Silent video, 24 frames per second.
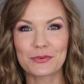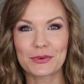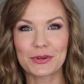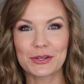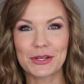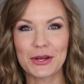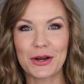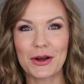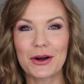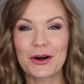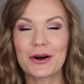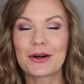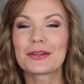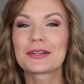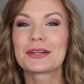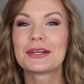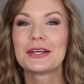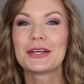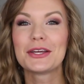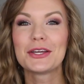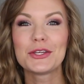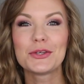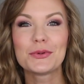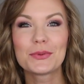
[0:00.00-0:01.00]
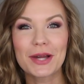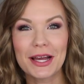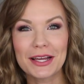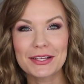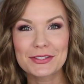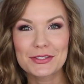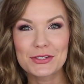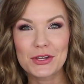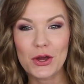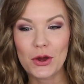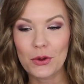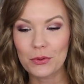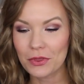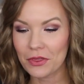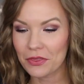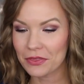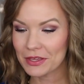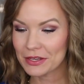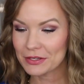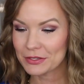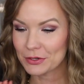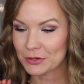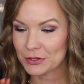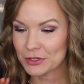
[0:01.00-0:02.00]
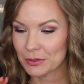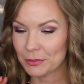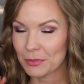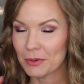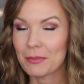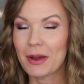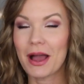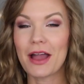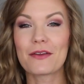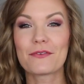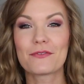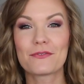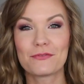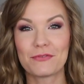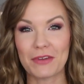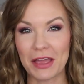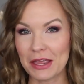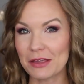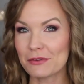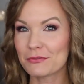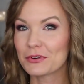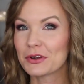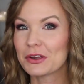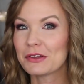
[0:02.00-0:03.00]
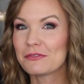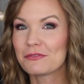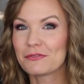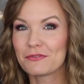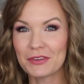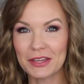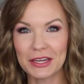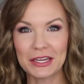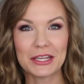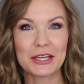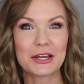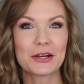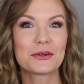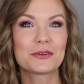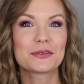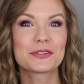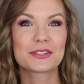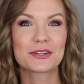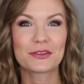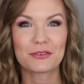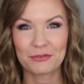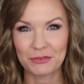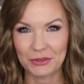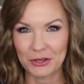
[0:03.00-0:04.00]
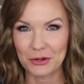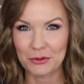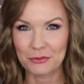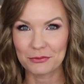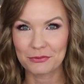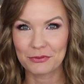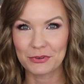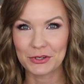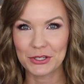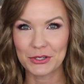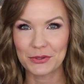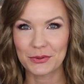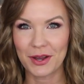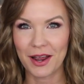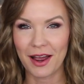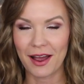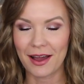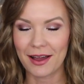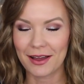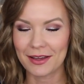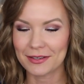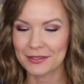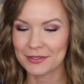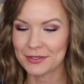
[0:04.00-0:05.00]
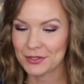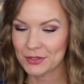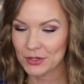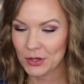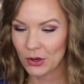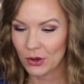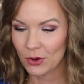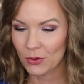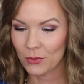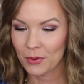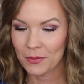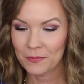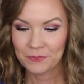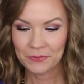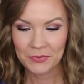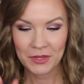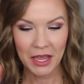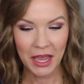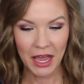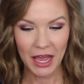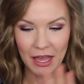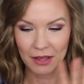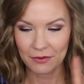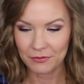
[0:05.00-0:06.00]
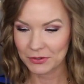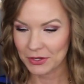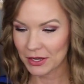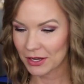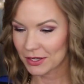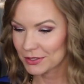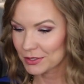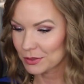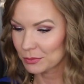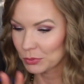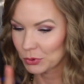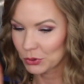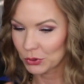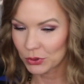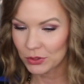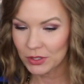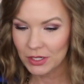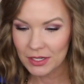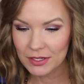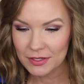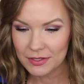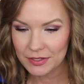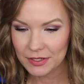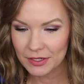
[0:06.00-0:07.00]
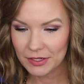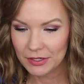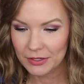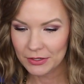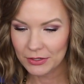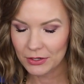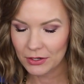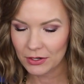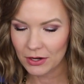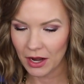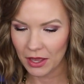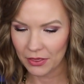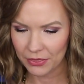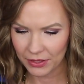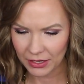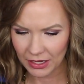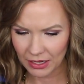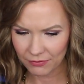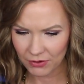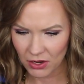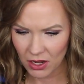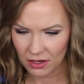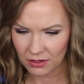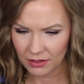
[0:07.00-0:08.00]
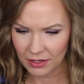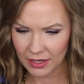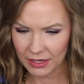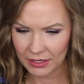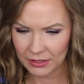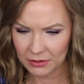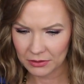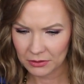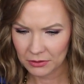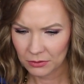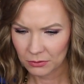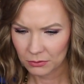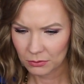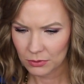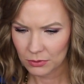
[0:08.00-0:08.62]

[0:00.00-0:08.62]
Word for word: for y'all. You guys know that these are some of my favorite videos to film for you guys. So I've got some goodies here. I think I've got like